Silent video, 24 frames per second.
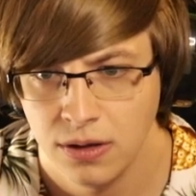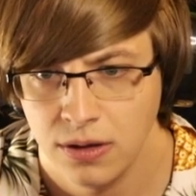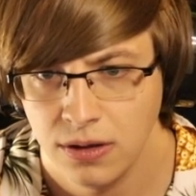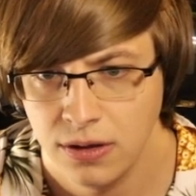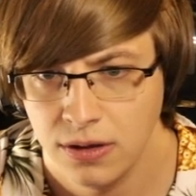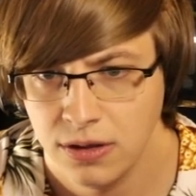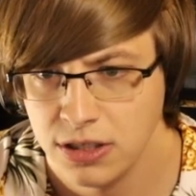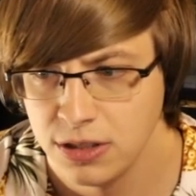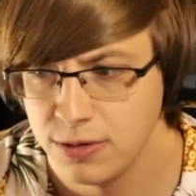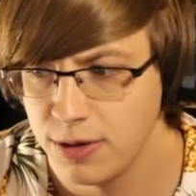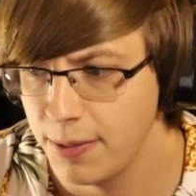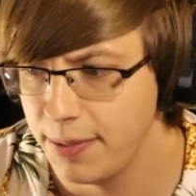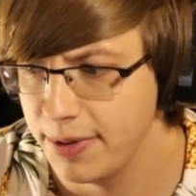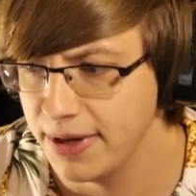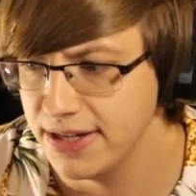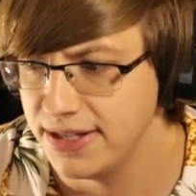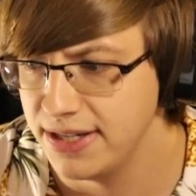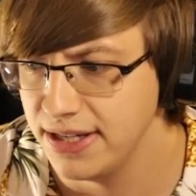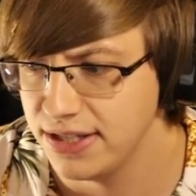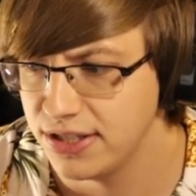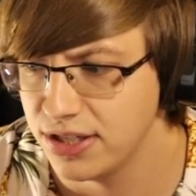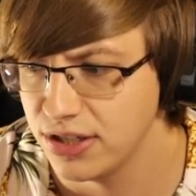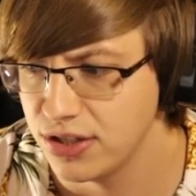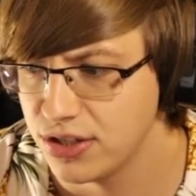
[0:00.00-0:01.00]
this might be a
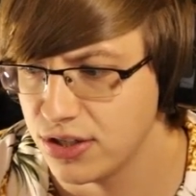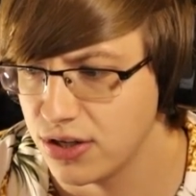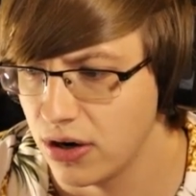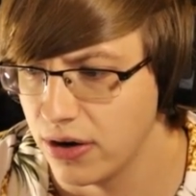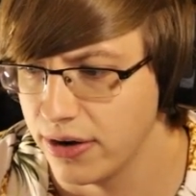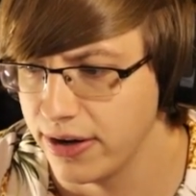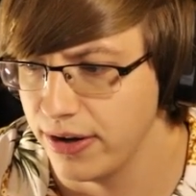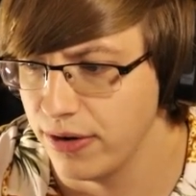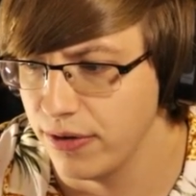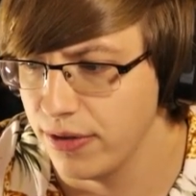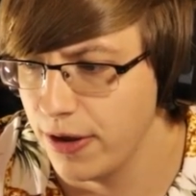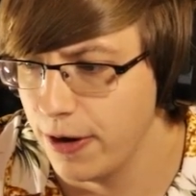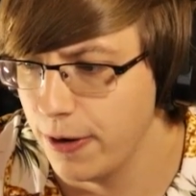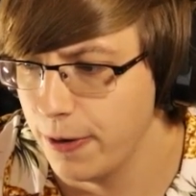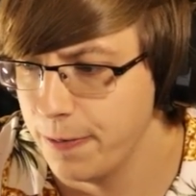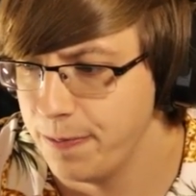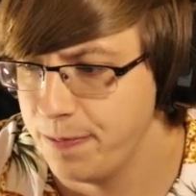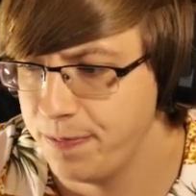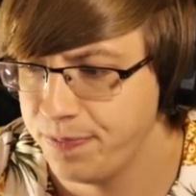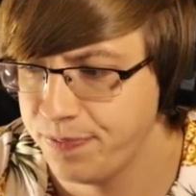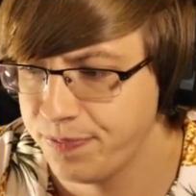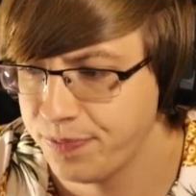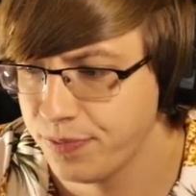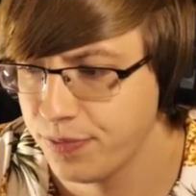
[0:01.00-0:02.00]
decent start here though.
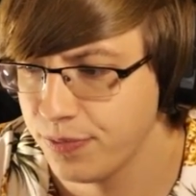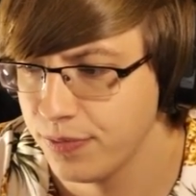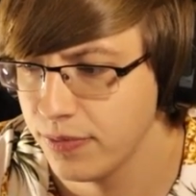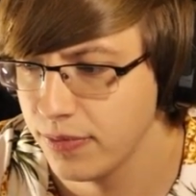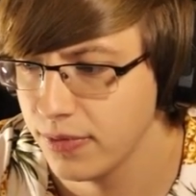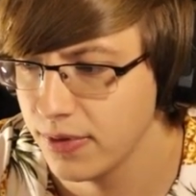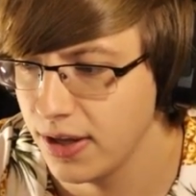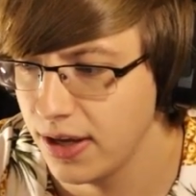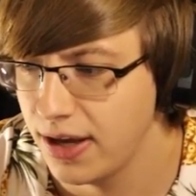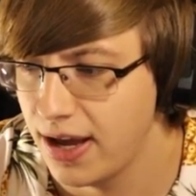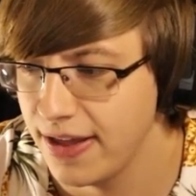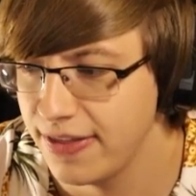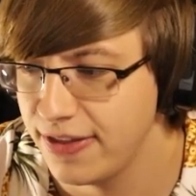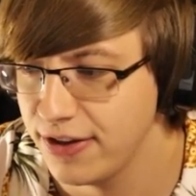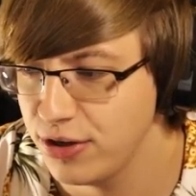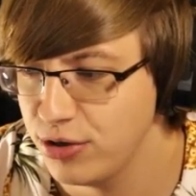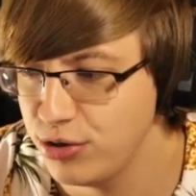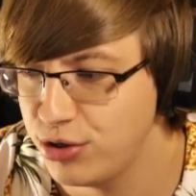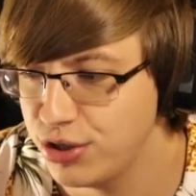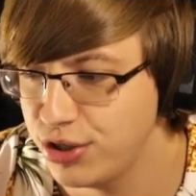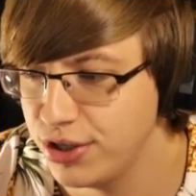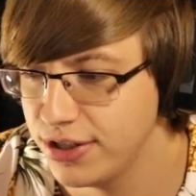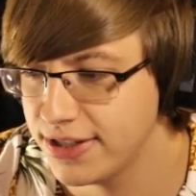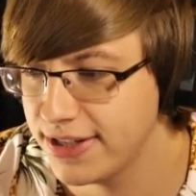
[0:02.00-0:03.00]
I think you
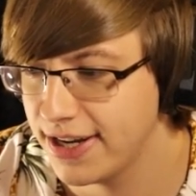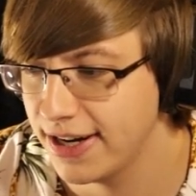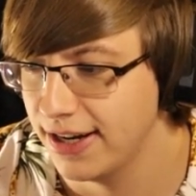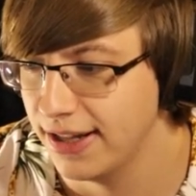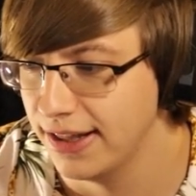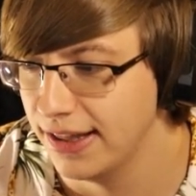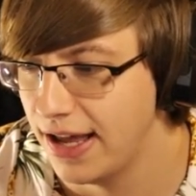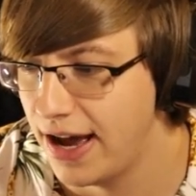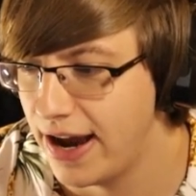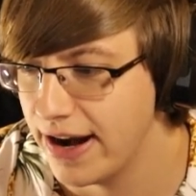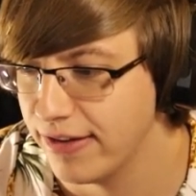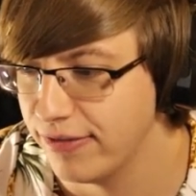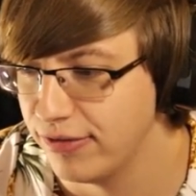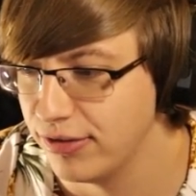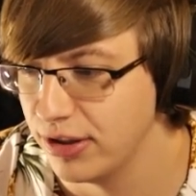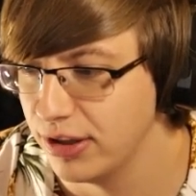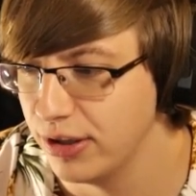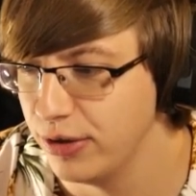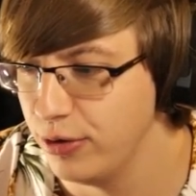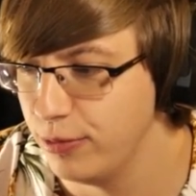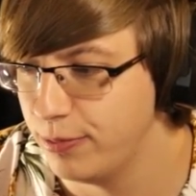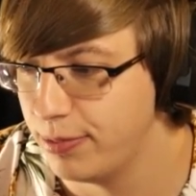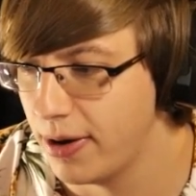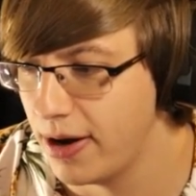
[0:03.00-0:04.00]
should just get a lot of
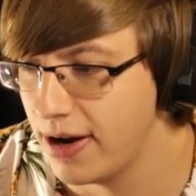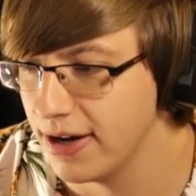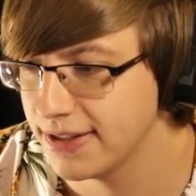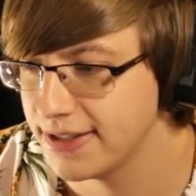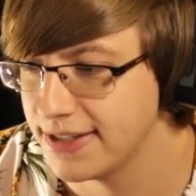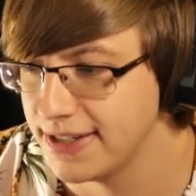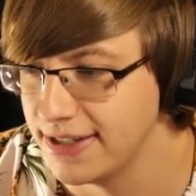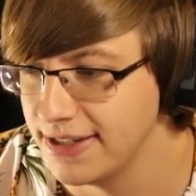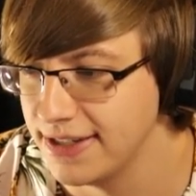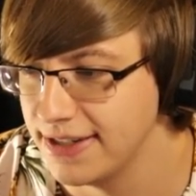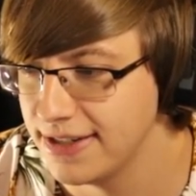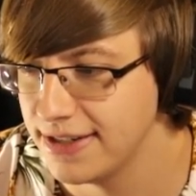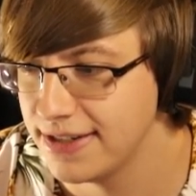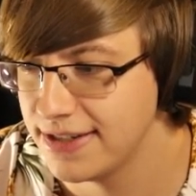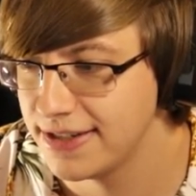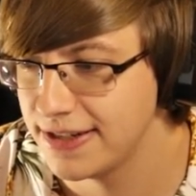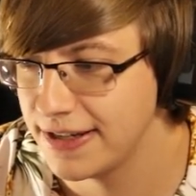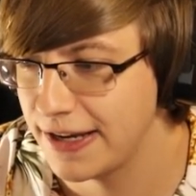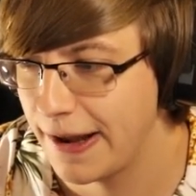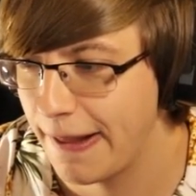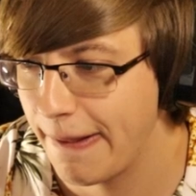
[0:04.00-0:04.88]
loot boxes.